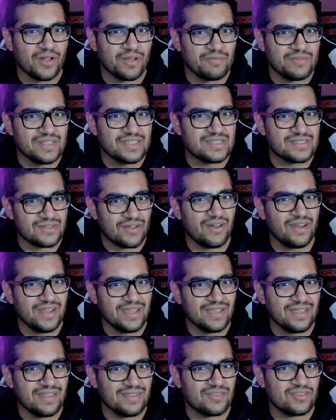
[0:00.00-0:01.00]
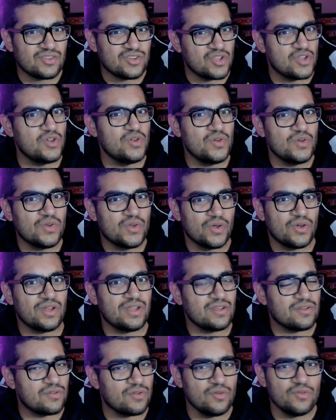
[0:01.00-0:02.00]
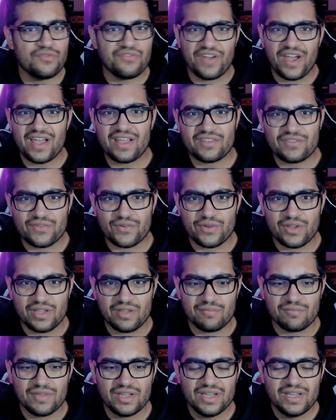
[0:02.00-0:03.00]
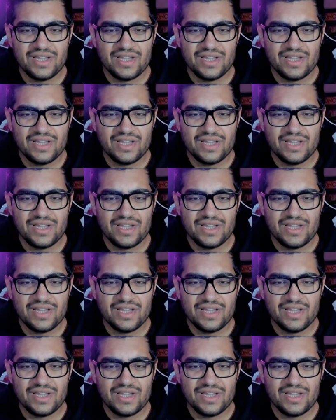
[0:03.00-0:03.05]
I mean, Sonic is too good and too fast for him.